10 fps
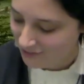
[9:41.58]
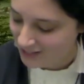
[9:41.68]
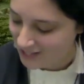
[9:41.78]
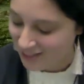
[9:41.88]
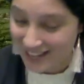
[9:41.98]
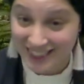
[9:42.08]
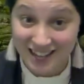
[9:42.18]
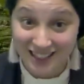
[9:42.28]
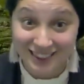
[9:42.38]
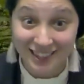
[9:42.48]
Because I like that
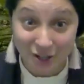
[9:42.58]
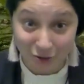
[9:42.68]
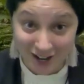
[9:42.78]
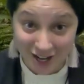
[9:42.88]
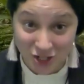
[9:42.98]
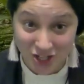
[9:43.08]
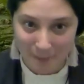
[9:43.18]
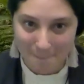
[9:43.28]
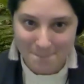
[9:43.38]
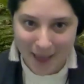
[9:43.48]

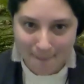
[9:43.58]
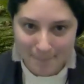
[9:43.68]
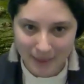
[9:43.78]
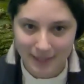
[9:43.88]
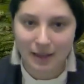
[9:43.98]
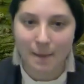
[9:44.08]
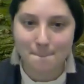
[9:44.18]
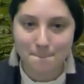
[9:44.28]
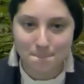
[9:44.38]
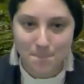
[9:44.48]
alliteration, babbling
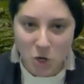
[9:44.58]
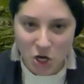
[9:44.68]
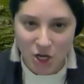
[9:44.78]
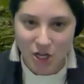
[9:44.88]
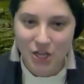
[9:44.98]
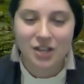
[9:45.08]
brook.